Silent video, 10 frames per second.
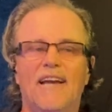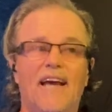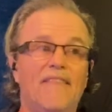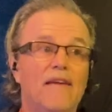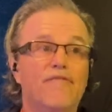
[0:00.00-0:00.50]

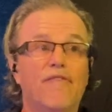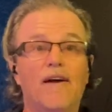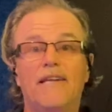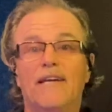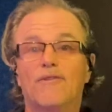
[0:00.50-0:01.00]
And then
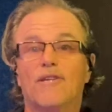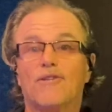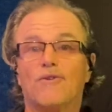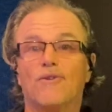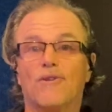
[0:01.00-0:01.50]
finding out that
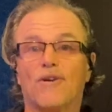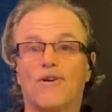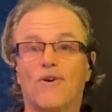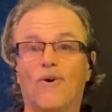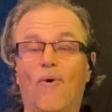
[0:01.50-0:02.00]
the
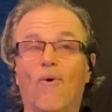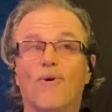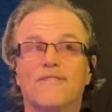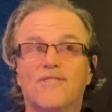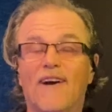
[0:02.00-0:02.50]

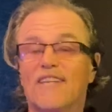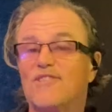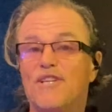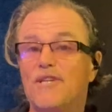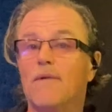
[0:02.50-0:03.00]
chords are
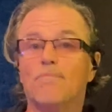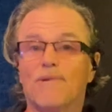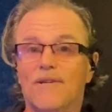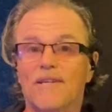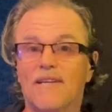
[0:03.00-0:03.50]
actually
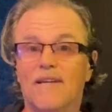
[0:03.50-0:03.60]
numbered